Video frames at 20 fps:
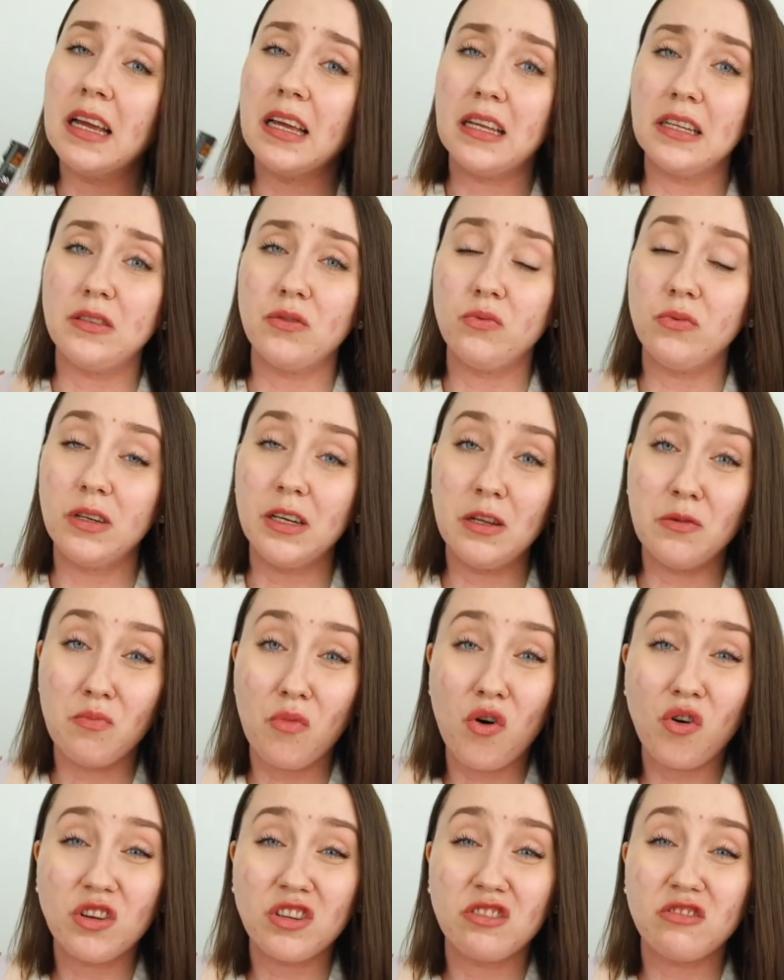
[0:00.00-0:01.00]
It's really
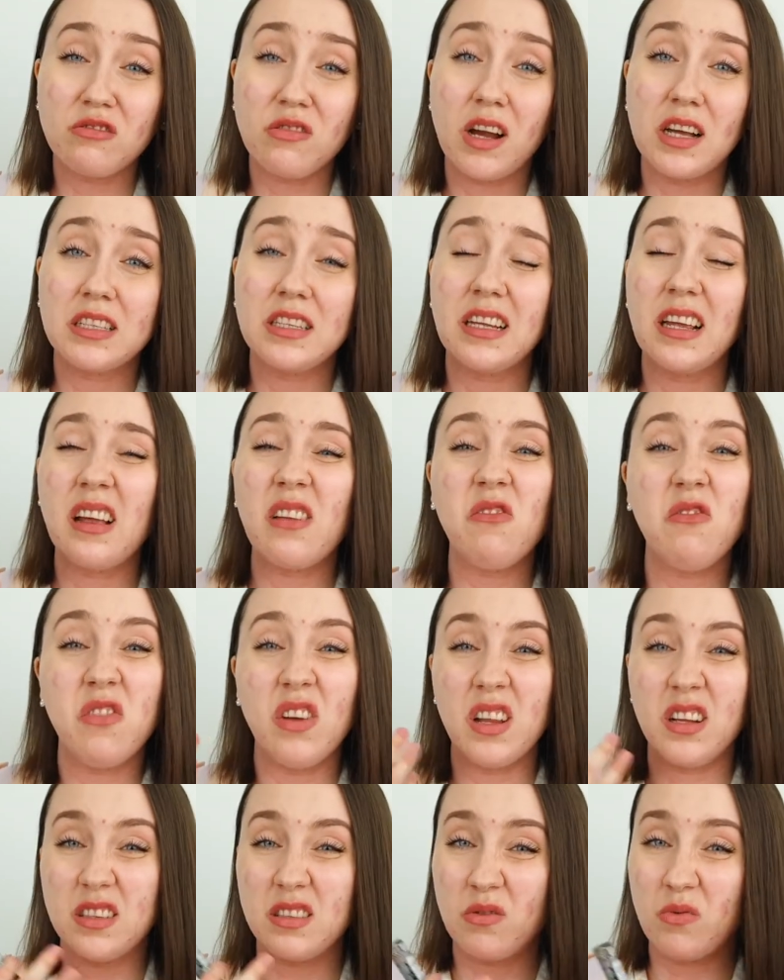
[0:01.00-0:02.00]
moisturizing, it
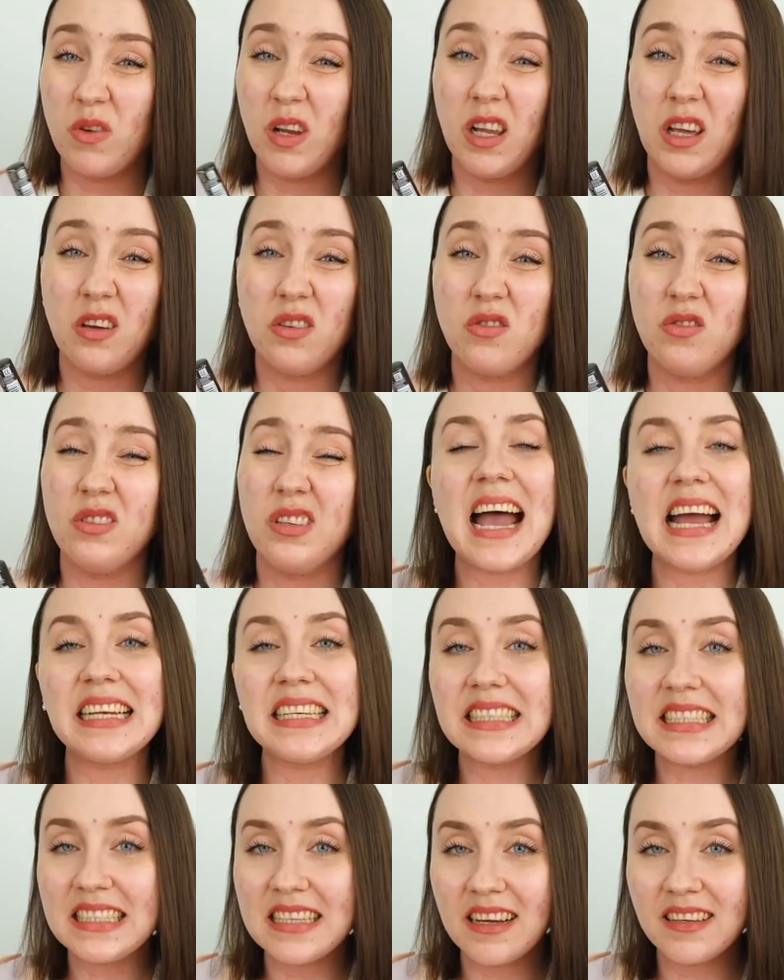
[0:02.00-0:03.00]
feels really good, and
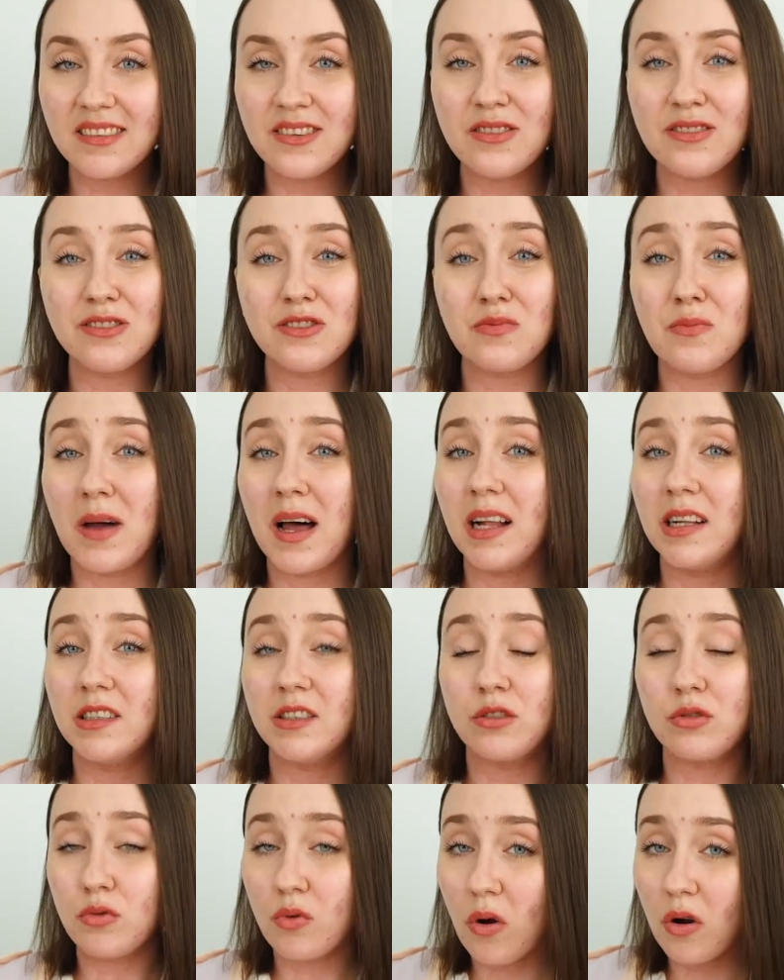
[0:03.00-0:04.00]
it doesn't smell
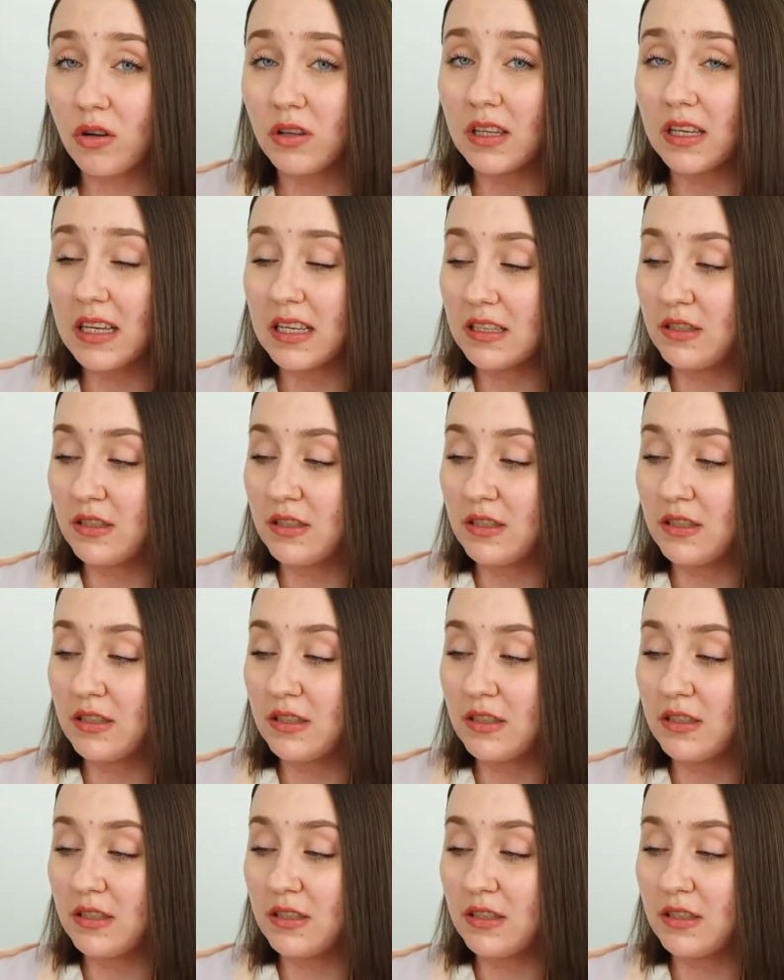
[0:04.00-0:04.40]
strongly,